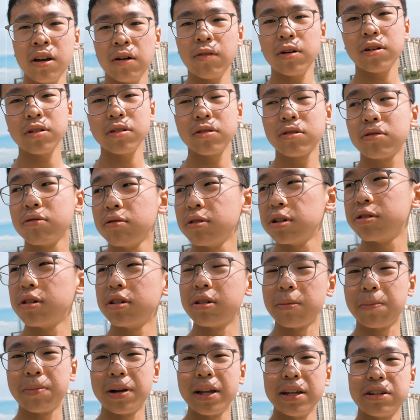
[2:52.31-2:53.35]
What you're going to do is
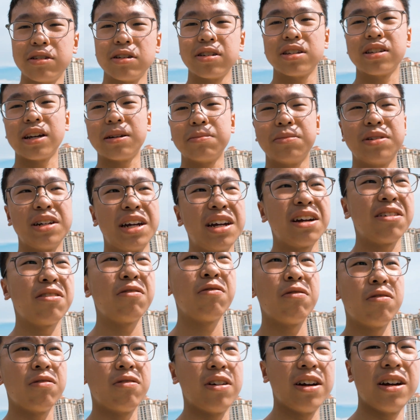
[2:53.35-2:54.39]
you want to place your subject
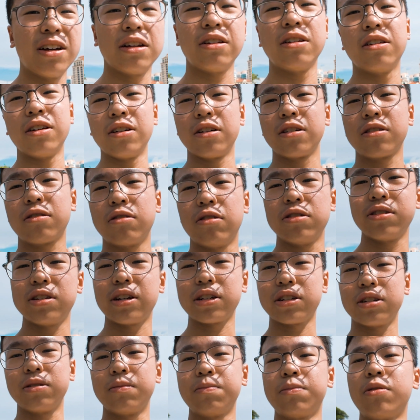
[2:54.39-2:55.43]
right at the
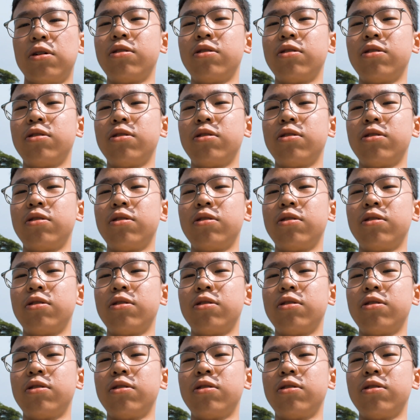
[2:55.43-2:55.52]
cross-section